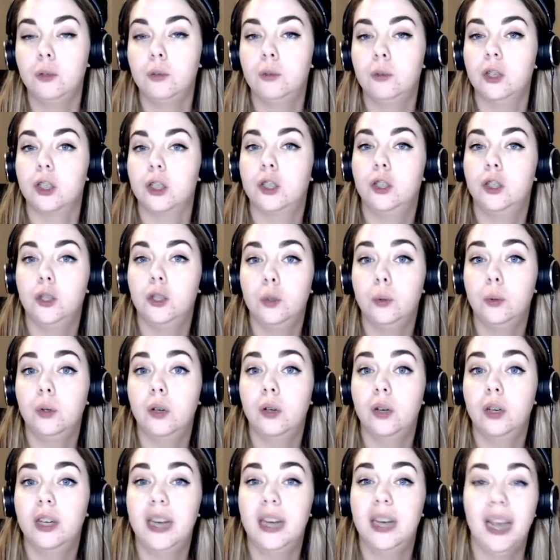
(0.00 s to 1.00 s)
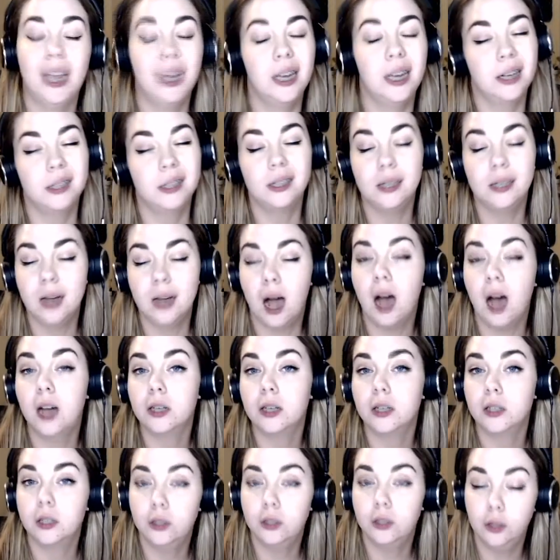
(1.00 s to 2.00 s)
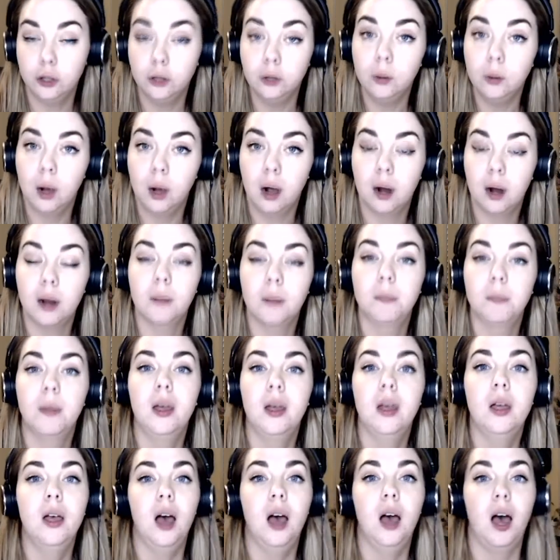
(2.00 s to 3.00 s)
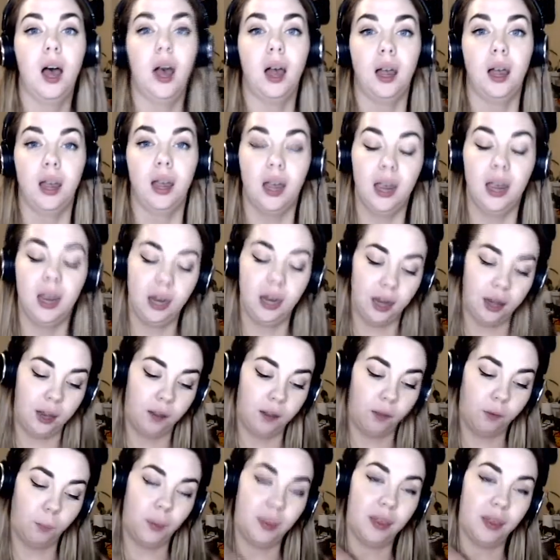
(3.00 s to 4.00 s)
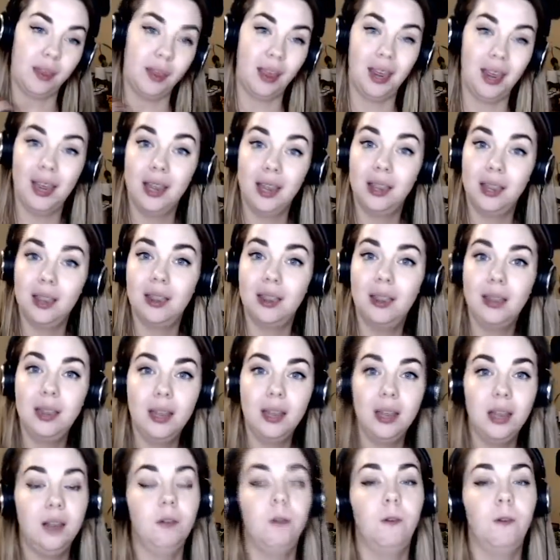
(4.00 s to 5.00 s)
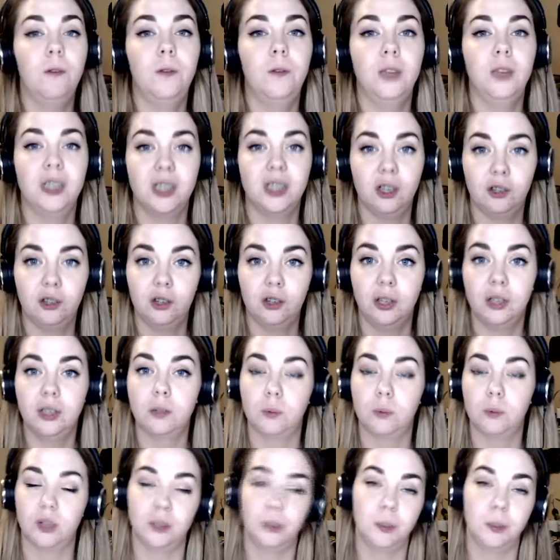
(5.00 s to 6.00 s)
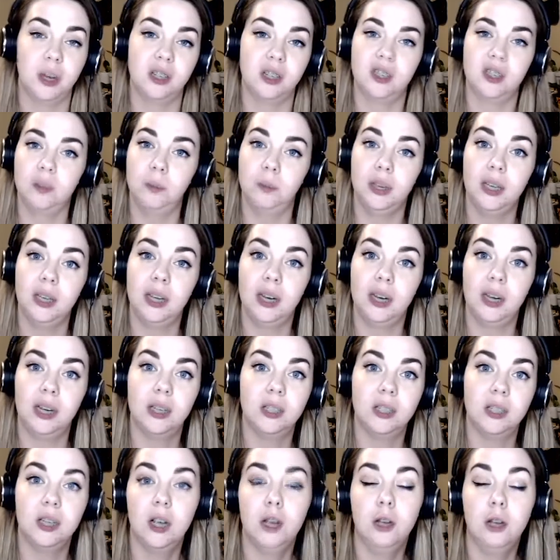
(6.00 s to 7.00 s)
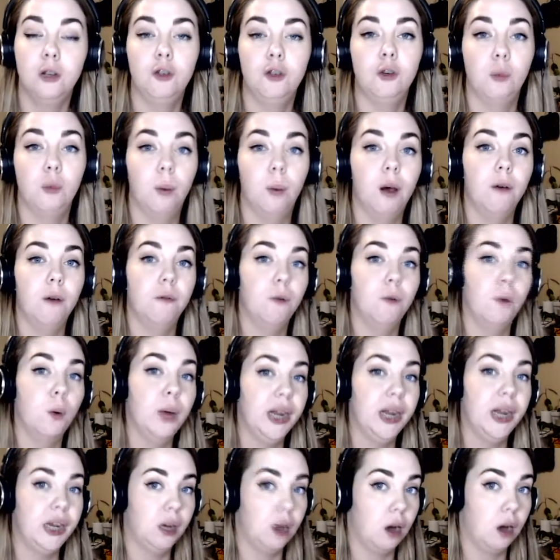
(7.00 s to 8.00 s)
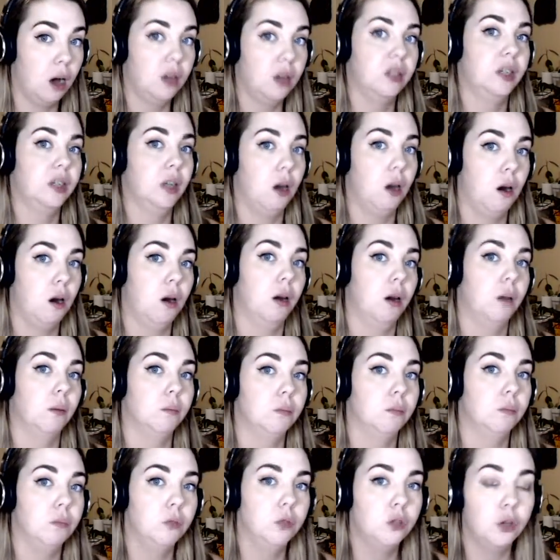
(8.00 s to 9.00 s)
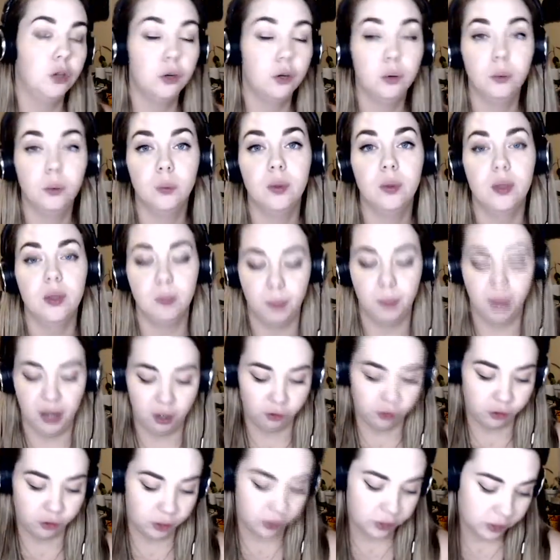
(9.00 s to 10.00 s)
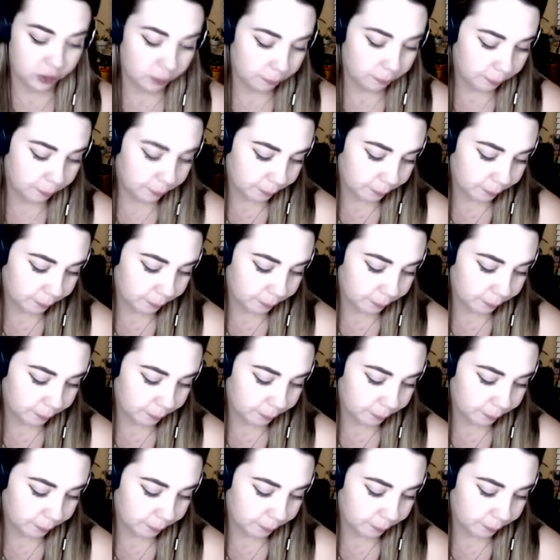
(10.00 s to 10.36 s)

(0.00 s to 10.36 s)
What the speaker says: to just do good and not do harm. It is within the physician's responsibilities to avoid causing harm to the patient.